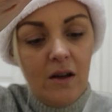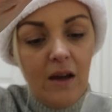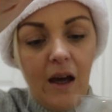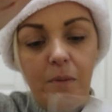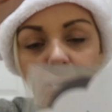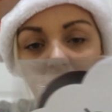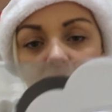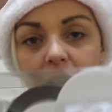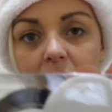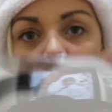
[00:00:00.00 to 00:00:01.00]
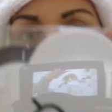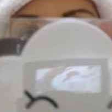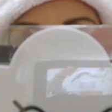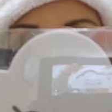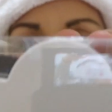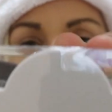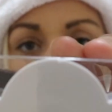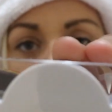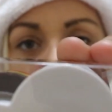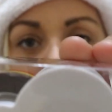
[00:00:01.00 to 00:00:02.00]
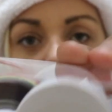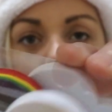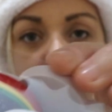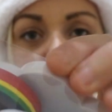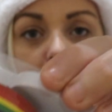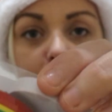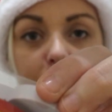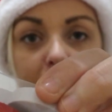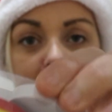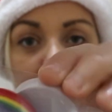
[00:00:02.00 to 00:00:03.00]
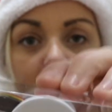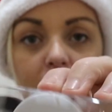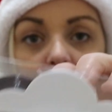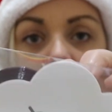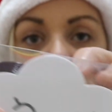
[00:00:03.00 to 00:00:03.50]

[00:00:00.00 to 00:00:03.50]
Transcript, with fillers: Yeah, plastic cloud tape dispenser,